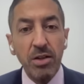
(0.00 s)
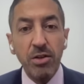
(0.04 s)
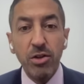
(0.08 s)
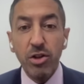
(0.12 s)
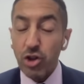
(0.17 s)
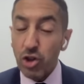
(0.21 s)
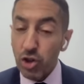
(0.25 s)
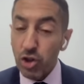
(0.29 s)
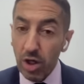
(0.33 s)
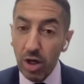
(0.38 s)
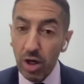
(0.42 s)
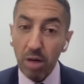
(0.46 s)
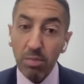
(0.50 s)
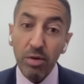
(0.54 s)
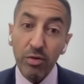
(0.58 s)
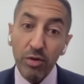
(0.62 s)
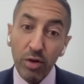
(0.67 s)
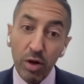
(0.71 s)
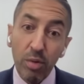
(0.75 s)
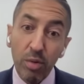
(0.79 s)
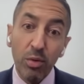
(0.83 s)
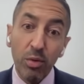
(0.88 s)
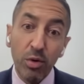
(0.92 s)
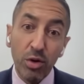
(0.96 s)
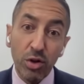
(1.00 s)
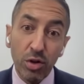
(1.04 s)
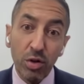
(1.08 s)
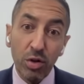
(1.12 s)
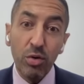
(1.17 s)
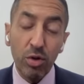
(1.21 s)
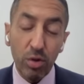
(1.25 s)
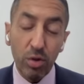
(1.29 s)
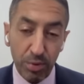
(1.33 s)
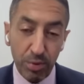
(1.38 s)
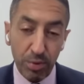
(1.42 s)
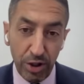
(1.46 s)
and the job of the
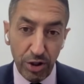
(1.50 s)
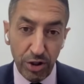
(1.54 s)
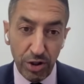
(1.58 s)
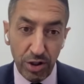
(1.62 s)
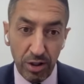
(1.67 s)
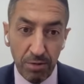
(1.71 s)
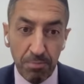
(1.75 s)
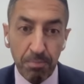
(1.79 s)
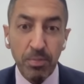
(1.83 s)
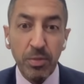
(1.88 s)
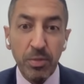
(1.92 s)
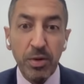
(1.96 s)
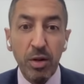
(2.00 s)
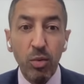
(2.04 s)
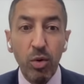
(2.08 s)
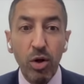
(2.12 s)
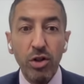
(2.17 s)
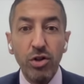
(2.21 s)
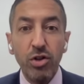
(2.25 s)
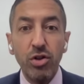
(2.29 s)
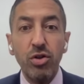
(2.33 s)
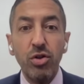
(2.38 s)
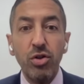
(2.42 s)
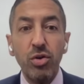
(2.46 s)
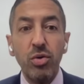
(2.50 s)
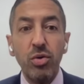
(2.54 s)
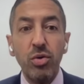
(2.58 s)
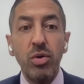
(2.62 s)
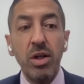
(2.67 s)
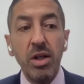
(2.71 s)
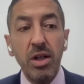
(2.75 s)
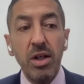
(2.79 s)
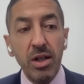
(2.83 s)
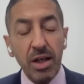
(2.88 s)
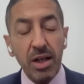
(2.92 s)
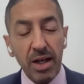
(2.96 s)
Homeowners Loan Corporation was
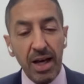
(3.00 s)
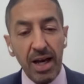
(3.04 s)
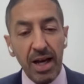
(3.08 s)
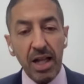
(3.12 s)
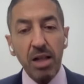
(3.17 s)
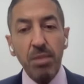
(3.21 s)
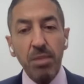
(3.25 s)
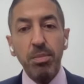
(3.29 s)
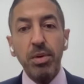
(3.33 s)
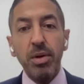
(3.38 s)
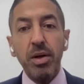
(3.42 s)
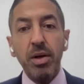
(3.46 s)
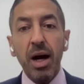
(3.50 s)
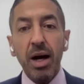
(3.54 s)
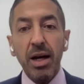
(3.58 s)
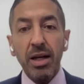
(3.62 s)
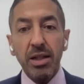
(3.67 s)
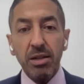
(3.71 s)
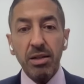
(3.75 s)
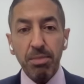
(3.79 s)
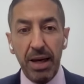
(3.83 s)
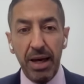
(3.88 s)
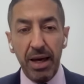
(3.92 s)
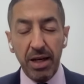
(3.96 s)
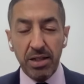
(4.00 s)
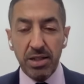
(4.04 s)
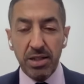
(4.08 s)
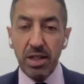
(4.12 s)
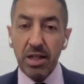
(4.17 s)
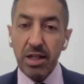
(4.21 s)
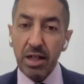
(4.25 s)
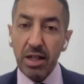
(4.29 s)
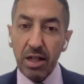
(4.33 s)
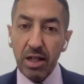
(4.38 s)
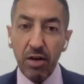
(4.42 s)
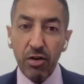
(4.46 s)
to help guide
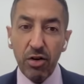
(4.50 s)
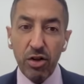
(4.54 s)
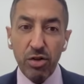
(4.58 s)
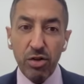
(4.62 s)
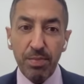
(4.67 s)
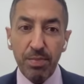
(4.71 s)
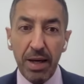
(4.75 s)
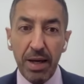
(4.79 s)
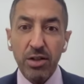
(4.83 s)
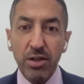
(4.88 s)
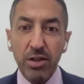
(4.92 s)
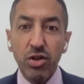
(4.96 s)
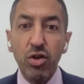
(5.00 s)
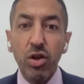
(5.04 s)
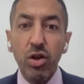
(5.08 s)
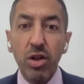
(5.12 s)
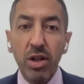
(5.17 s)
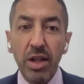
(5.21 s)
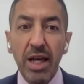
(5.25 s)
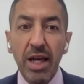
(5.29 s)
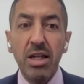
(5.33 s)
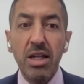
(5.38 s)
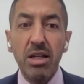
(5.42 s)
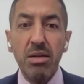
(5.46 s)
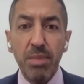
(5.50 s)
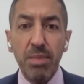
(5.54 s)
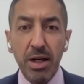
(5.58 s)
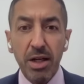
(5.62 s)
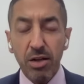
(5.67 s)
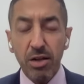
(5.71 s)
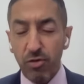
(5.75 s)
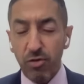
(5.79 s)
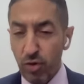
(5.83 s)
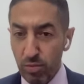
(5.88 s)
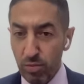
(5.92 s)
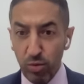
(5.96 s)
banks and encourage banks to lend
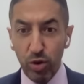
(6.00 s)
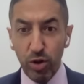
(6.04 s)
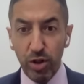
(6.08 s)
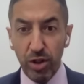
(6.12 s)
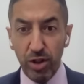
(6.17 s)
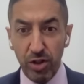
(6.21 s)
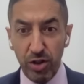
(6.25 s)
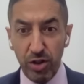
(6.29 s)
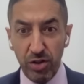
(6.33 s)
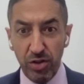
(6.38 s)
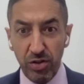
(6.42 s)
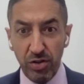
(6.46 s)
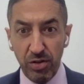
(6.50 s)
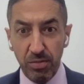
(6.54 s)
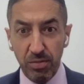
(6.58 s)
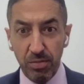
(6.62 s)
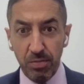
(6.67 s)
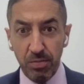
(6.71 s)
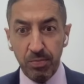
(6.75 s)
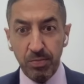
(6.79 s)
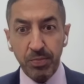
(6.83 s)
money for mortgages.